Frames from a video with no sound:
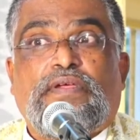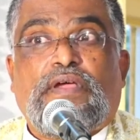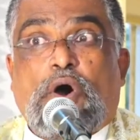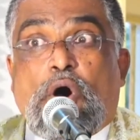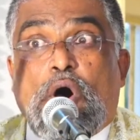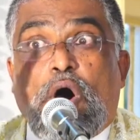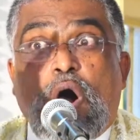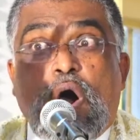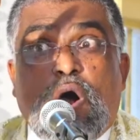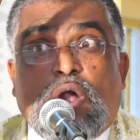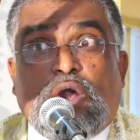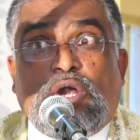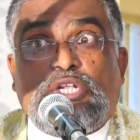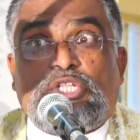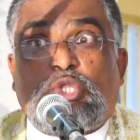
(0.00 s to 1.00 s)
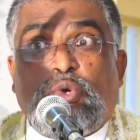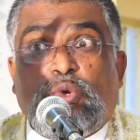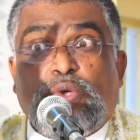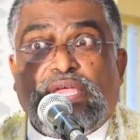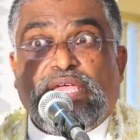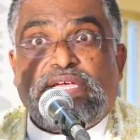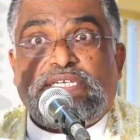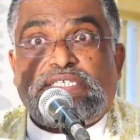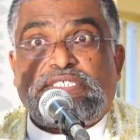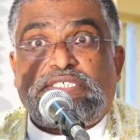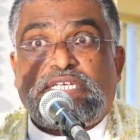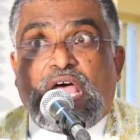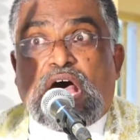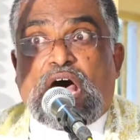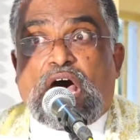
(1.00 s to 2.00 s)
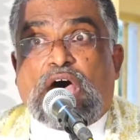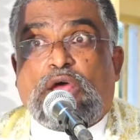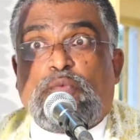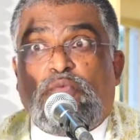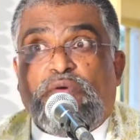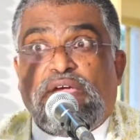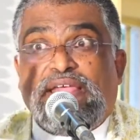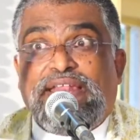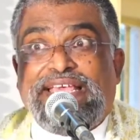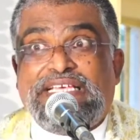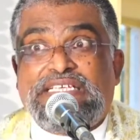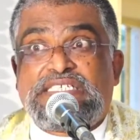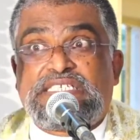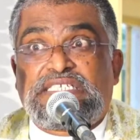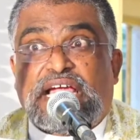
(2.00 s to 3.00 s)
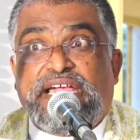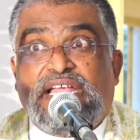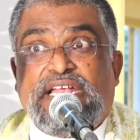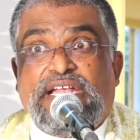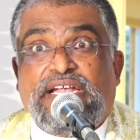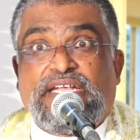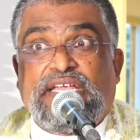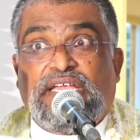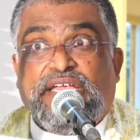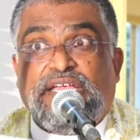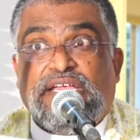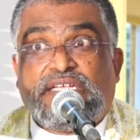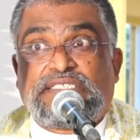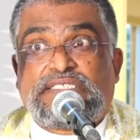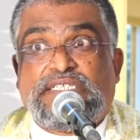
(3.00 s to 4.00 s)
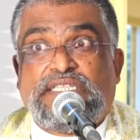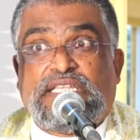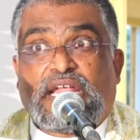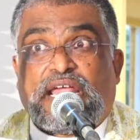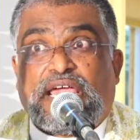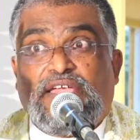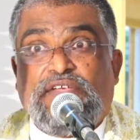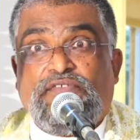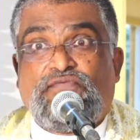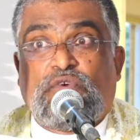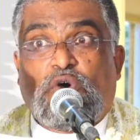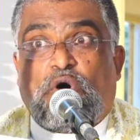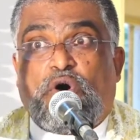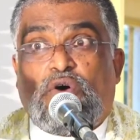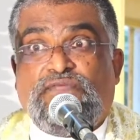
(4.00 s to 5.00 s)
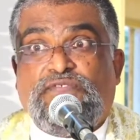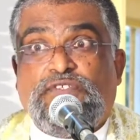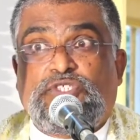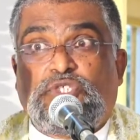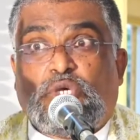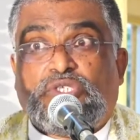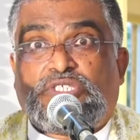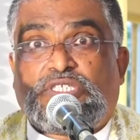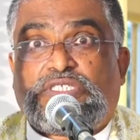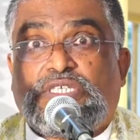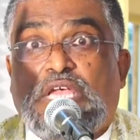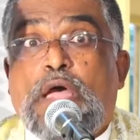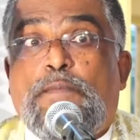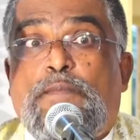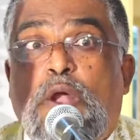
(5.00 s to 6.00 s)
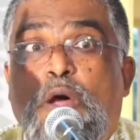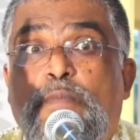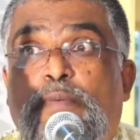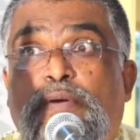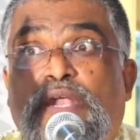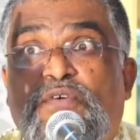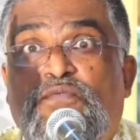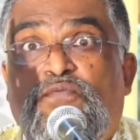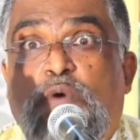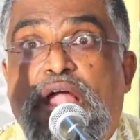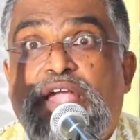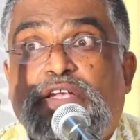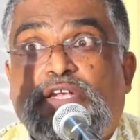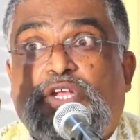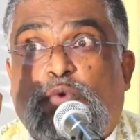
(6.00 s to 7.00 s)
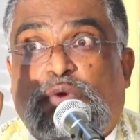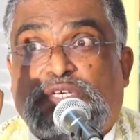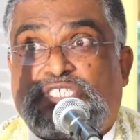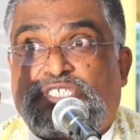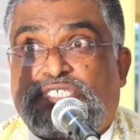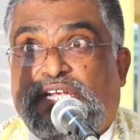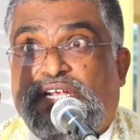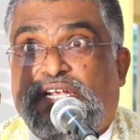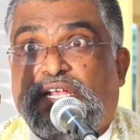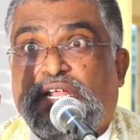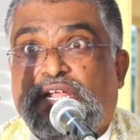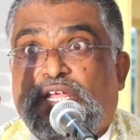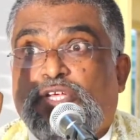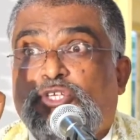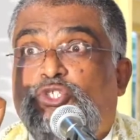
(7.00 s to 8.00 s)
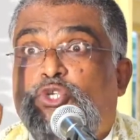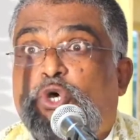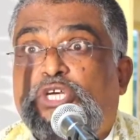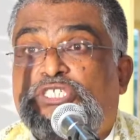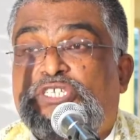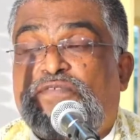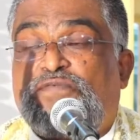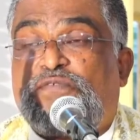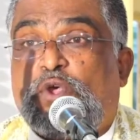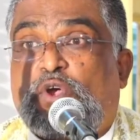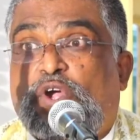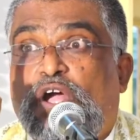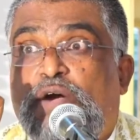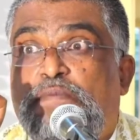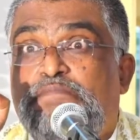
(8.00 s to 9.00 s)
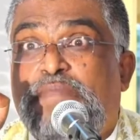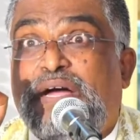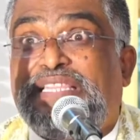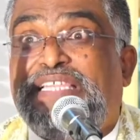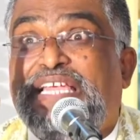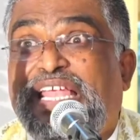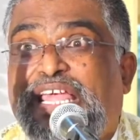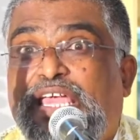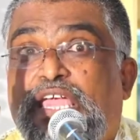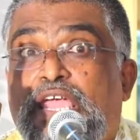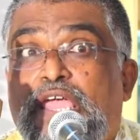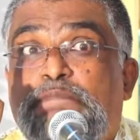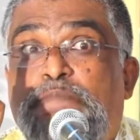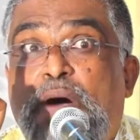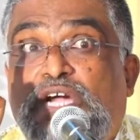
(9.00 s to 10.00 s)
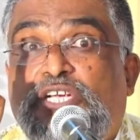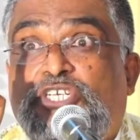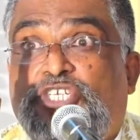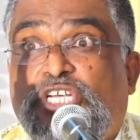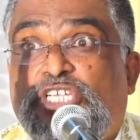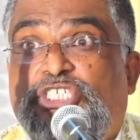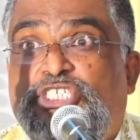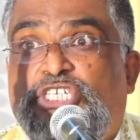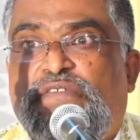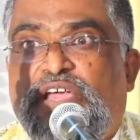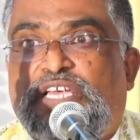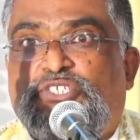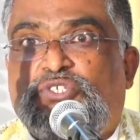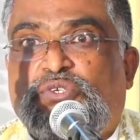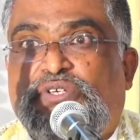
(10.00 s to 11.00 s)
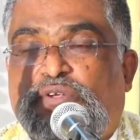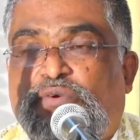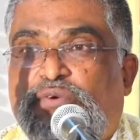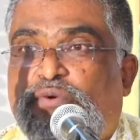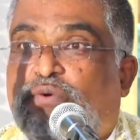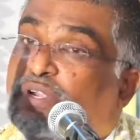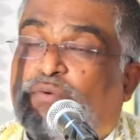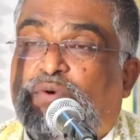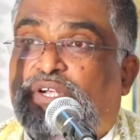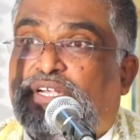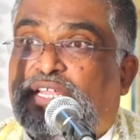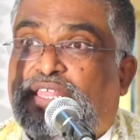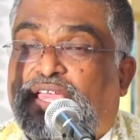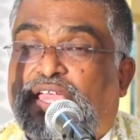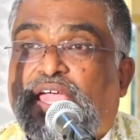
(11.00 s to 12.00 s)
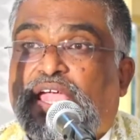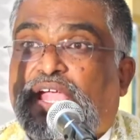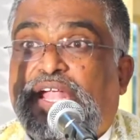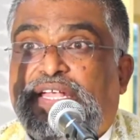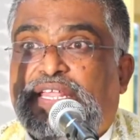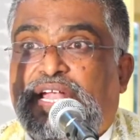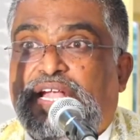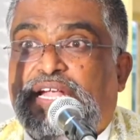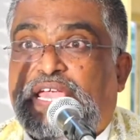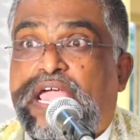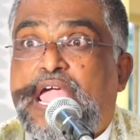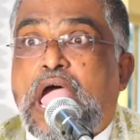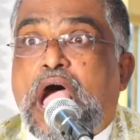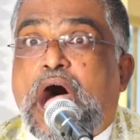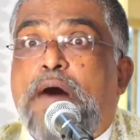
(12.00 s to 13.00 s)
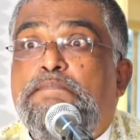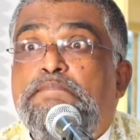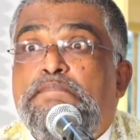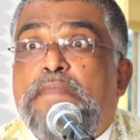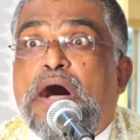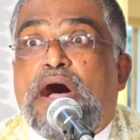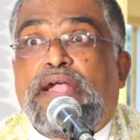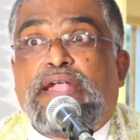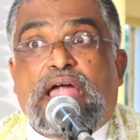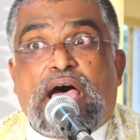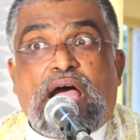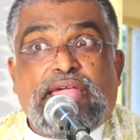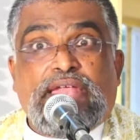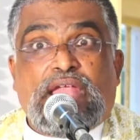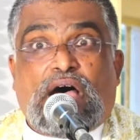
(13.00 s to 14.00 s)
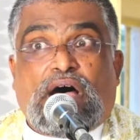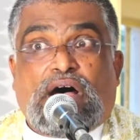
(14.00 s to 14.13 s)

All through years are very silent years in the life of Joseph. Probably one question Joseph yokka madhini bakshinchi vesunte undi untadi entante amma nayana